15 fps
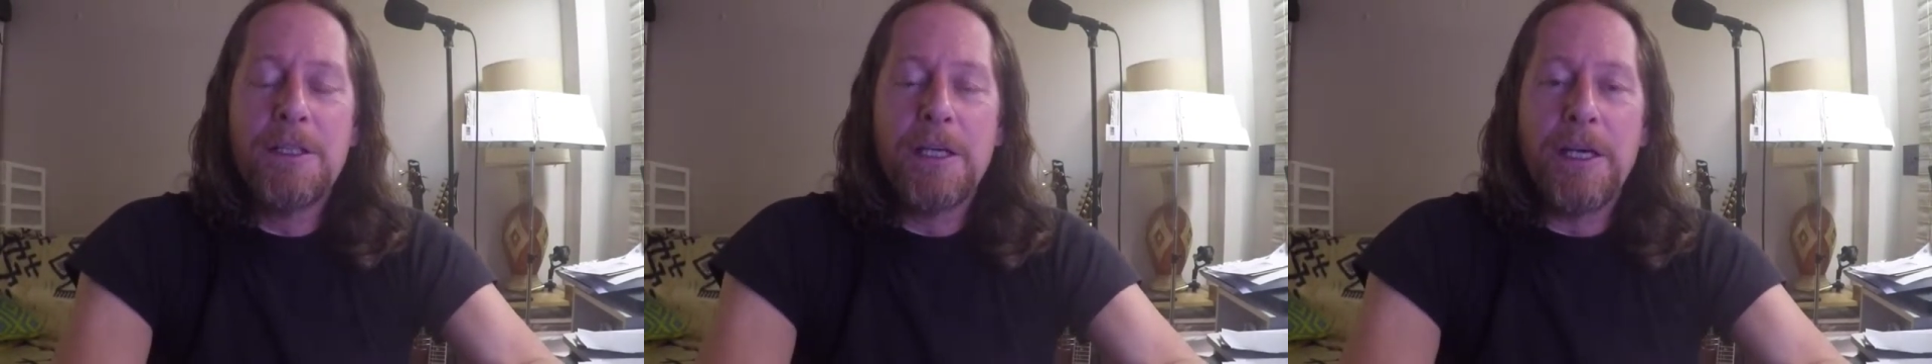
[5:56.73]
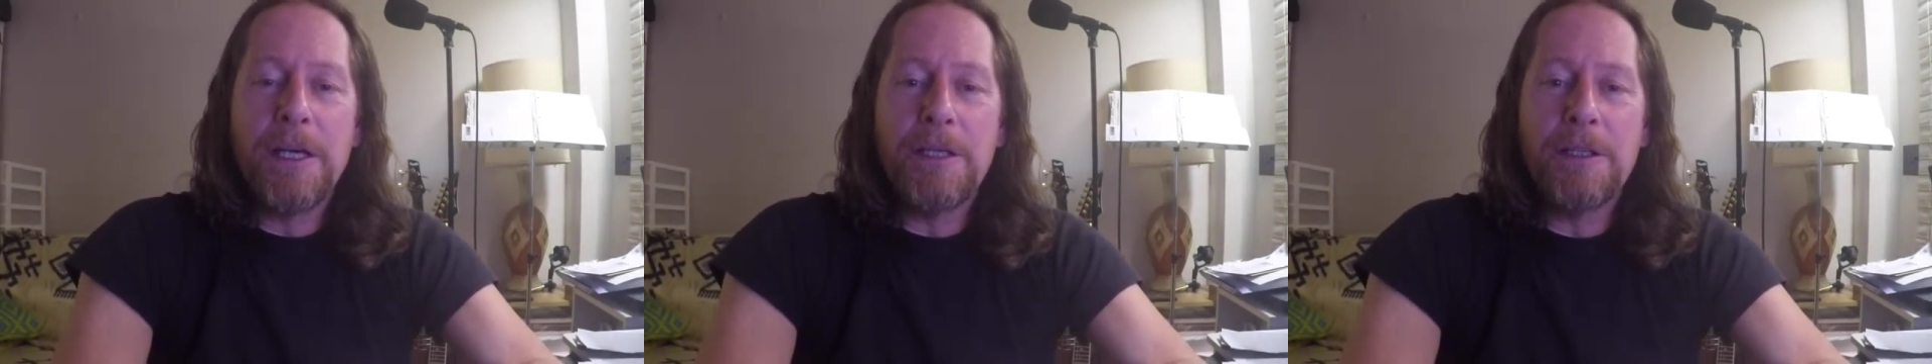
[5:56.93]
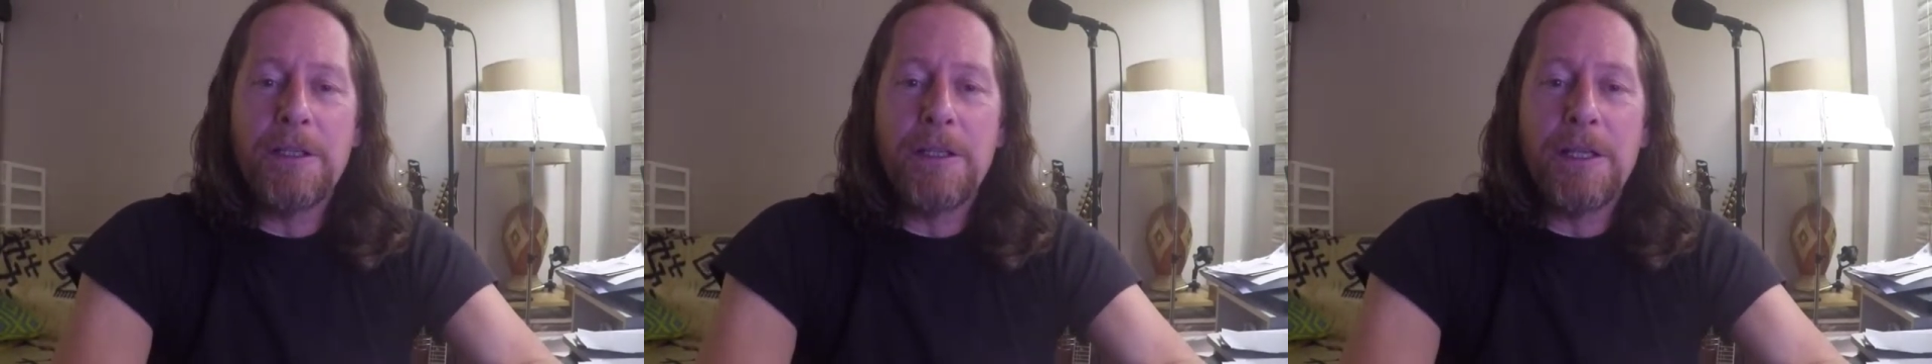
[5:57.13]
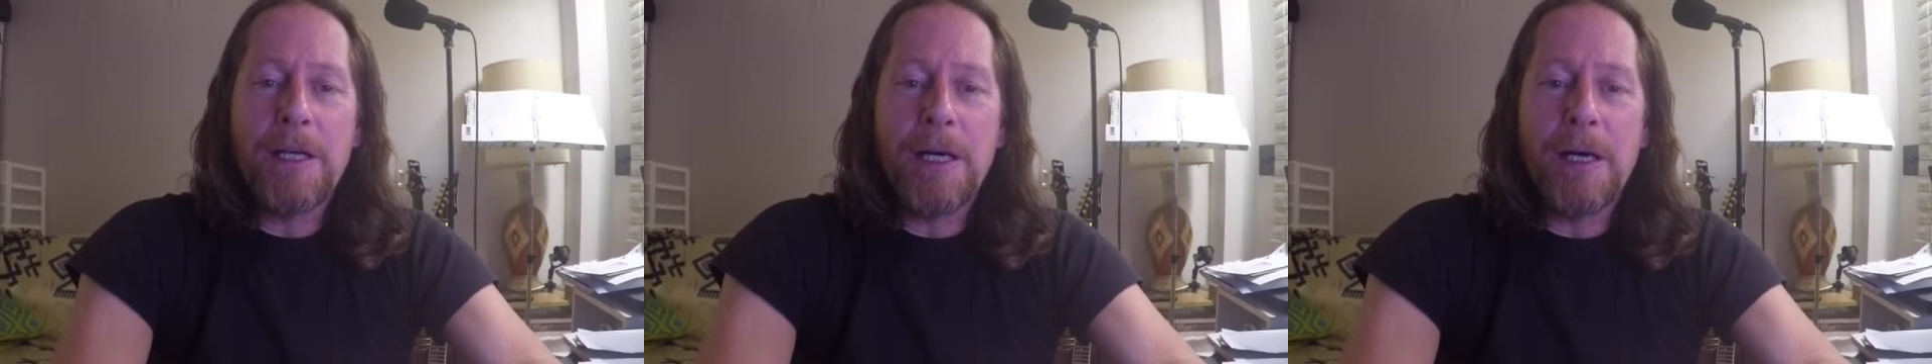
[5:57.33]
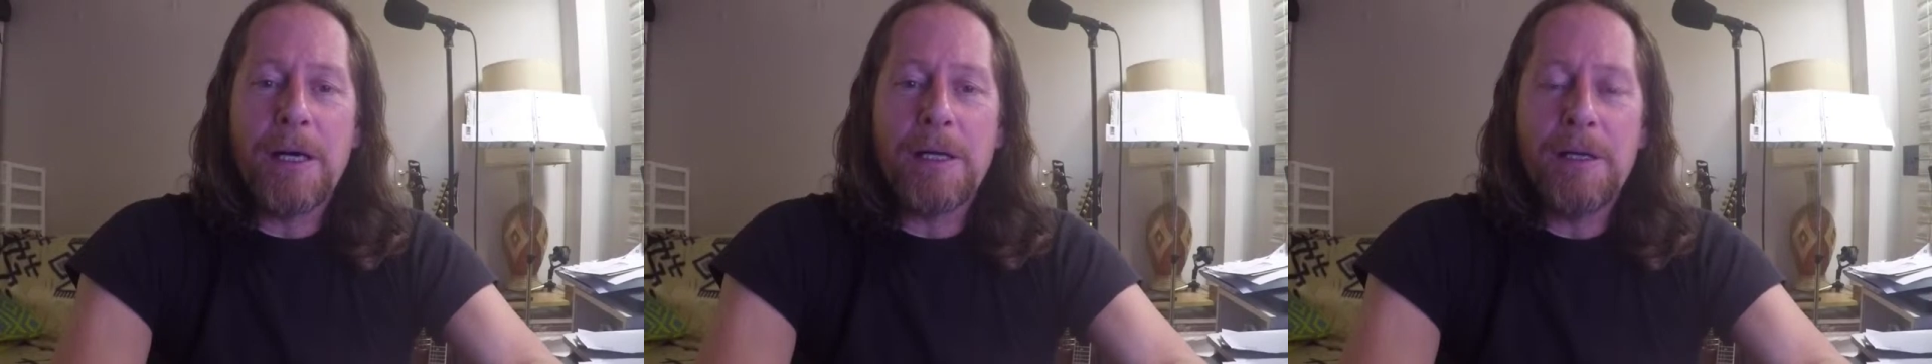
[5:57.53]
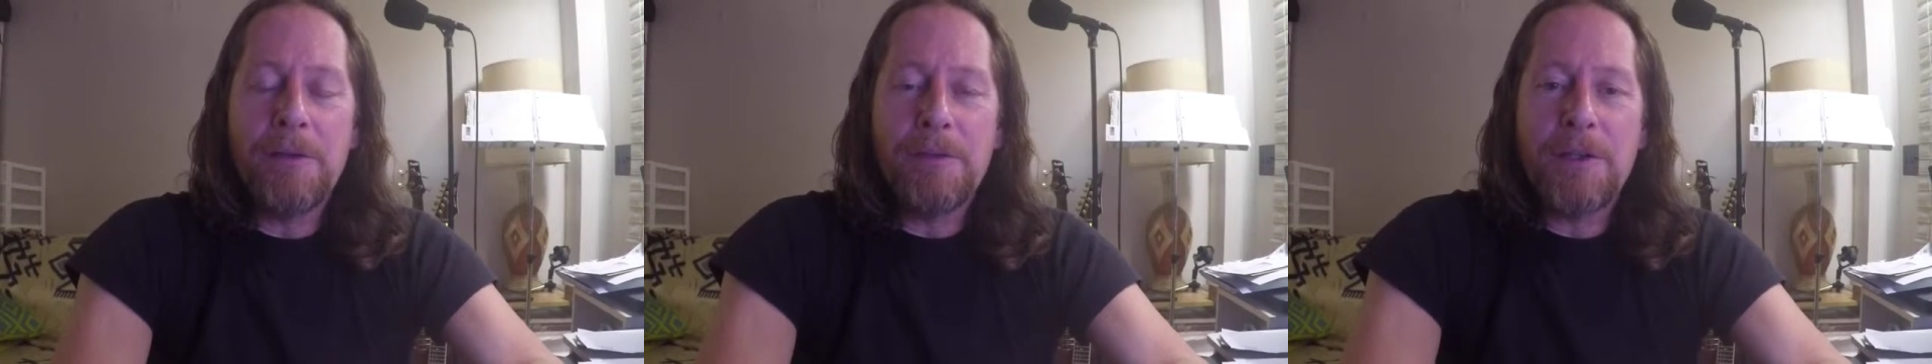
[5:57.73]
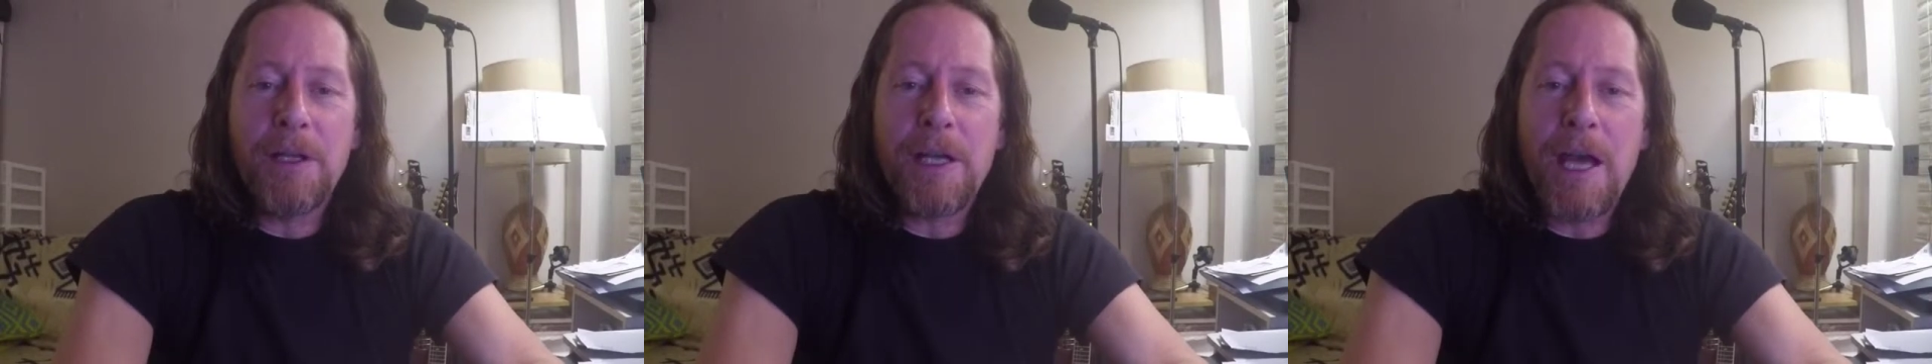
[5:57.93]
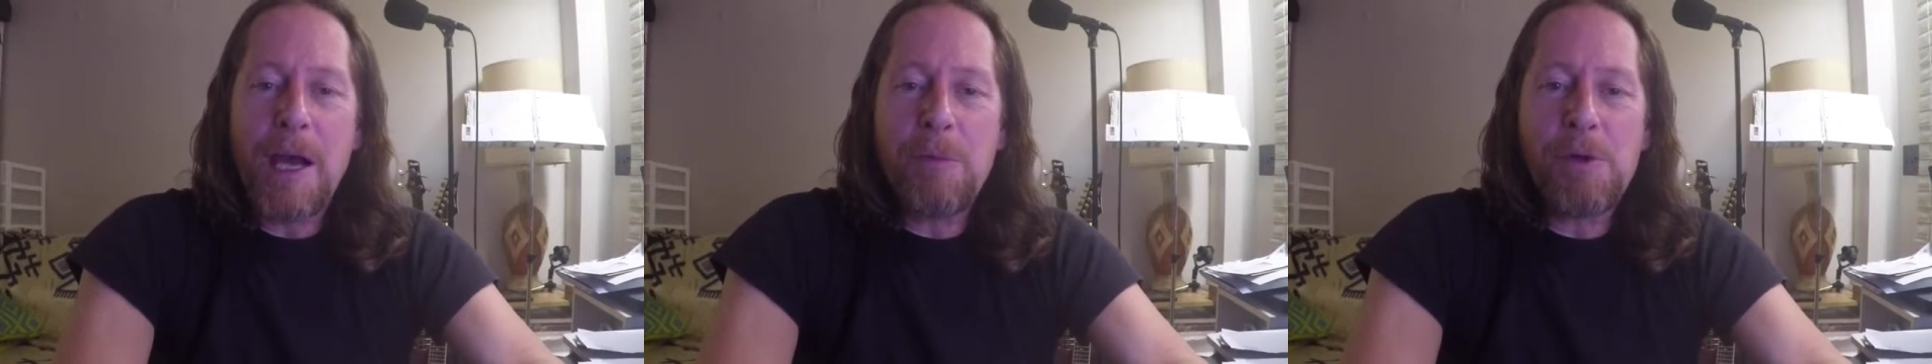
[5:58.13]
And if the
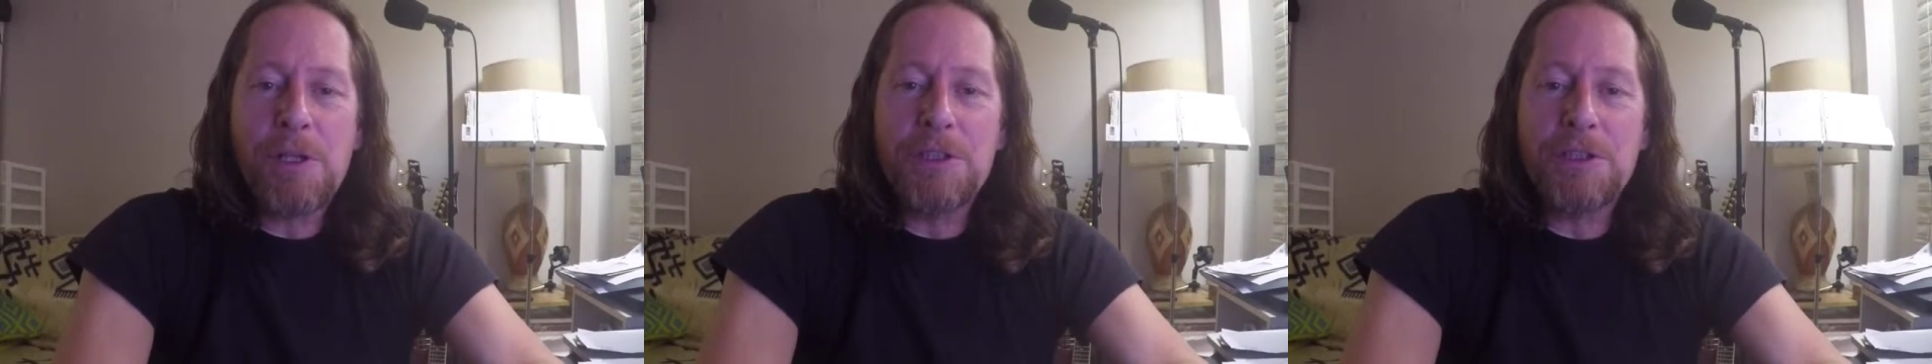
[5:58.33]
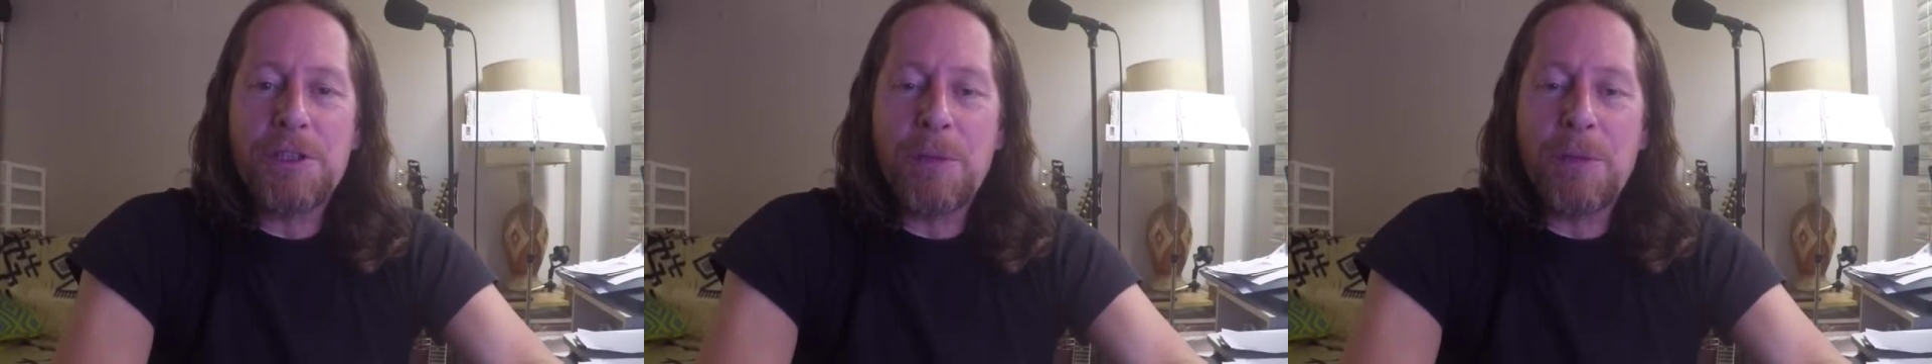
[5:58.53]
camera is